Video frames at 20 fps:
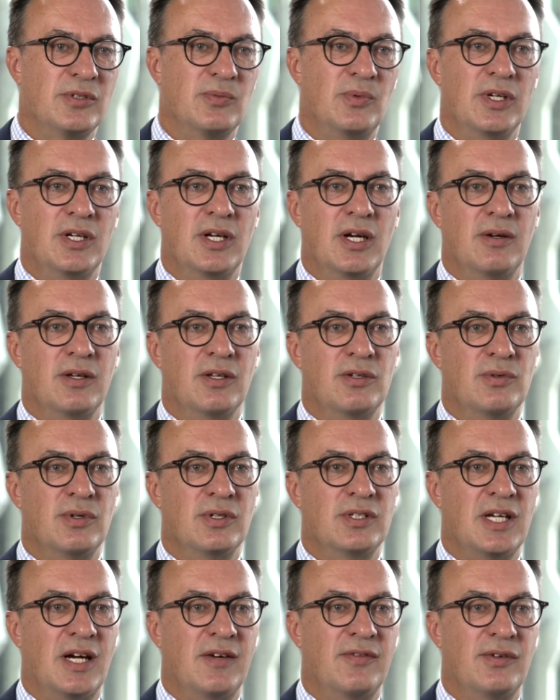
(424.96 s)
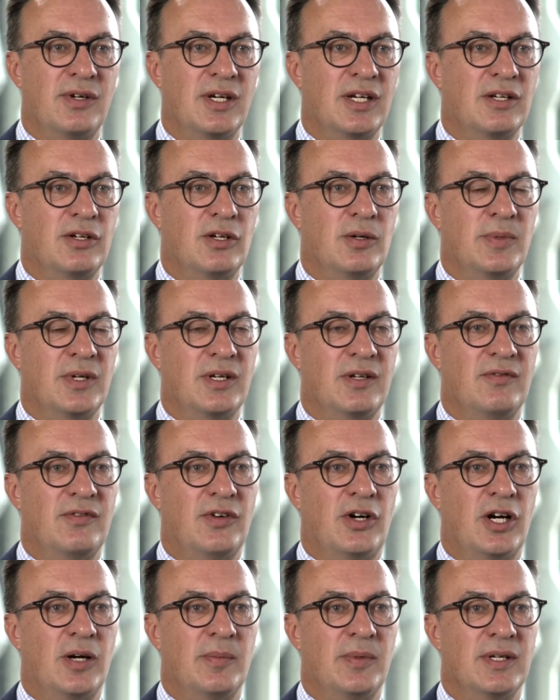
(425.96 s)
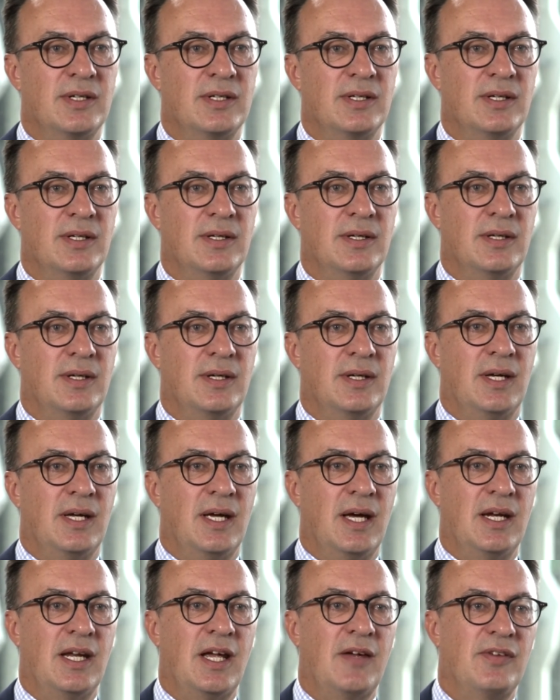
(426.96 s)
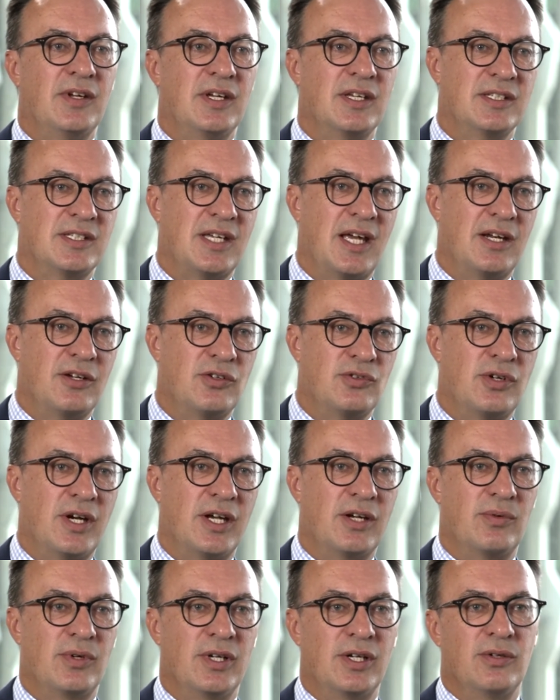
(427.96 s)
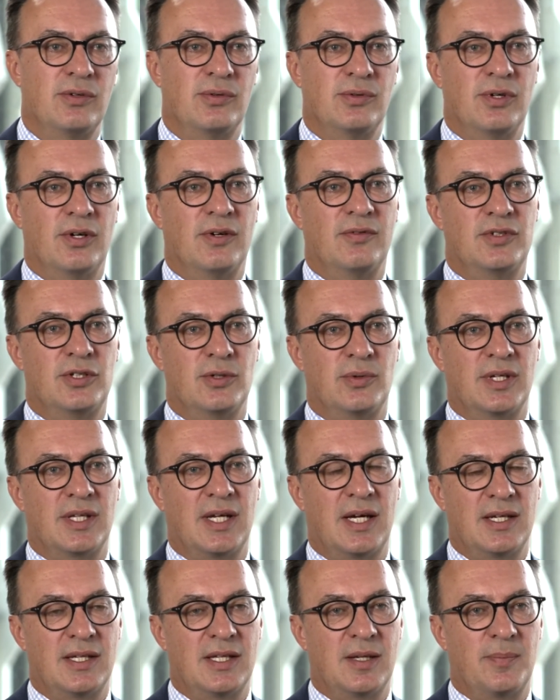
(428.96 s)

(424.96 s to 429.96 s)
we're going through a tougher economic environment, and AFIC has had a track record of doing that in the